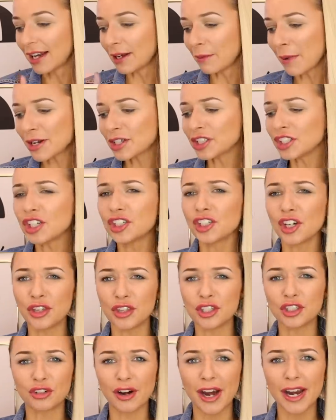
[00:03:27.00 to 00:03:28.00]
And I'm actually going to show
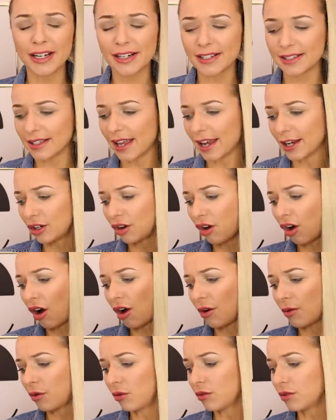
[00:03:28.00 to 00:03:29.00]
you the trainers that I
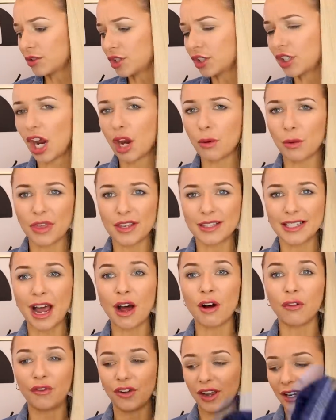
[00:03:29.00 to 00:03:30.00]
got to go with this
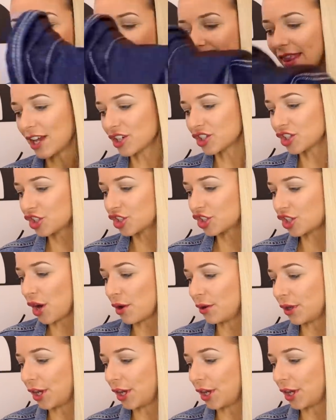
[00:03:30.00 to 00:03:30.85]
outfit. Yeah, let's just show